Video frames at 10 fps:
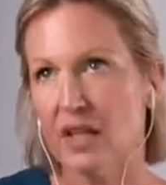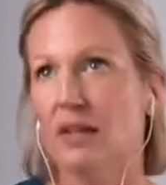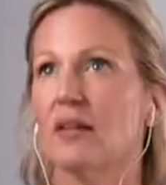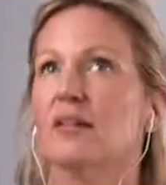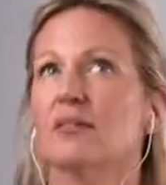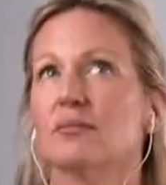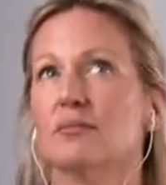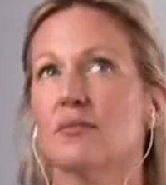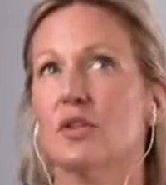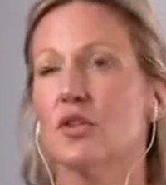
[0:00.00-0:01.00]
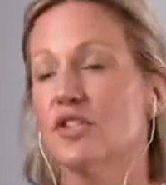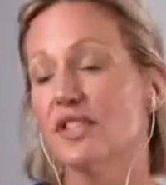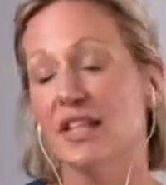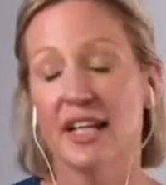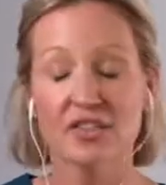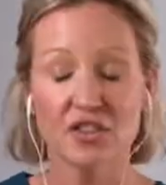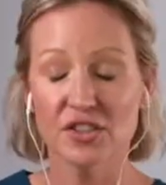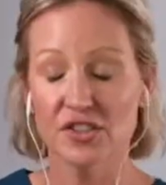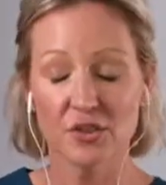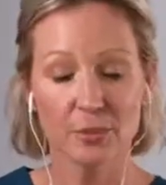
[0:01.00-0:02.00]
Oh, you're as
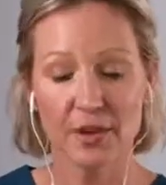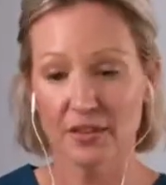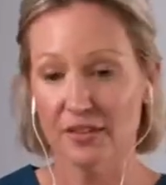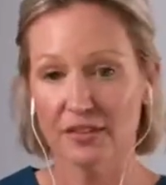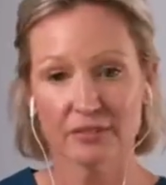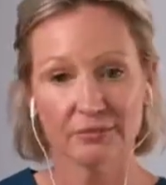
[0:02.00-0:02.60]
tenacious as your mother.